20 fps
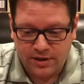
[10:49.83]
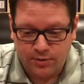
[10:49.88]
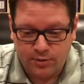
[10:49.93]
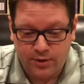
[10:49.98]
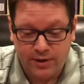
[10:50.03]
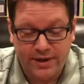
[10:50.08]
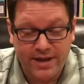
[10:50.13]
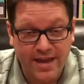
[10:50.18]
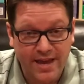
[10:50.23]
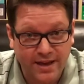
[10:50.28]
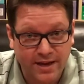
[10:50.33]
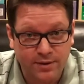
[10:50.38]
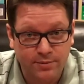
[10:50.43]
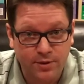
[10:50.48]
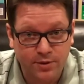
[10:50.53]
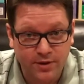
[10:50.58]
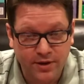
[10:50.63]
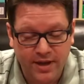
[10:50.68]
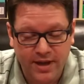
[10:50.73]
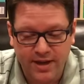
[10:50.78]
where you can't
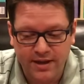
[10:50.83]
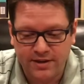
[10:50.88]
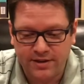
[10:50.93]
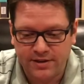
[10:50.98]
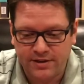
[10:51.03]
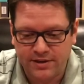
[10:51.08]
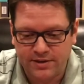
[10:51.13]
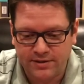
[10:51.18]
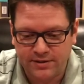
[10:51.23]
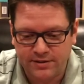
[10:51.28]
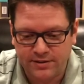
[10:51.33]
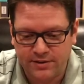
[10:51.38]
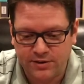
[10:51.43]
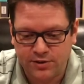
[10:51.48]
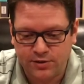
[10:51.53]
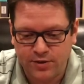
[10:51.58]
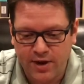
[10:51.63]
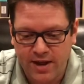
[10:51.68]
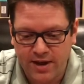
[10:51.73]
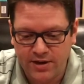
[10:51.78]
communicate,
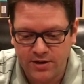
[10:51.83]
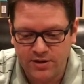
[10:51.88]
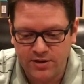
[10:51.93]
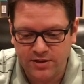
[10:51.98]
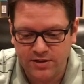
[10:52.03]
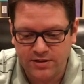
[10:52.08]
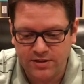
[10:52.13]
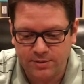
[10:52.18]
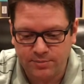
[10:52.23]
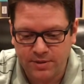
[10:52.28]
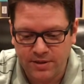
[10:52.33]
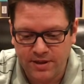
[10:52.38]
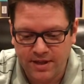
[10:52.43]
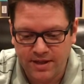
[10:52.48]
strategy is something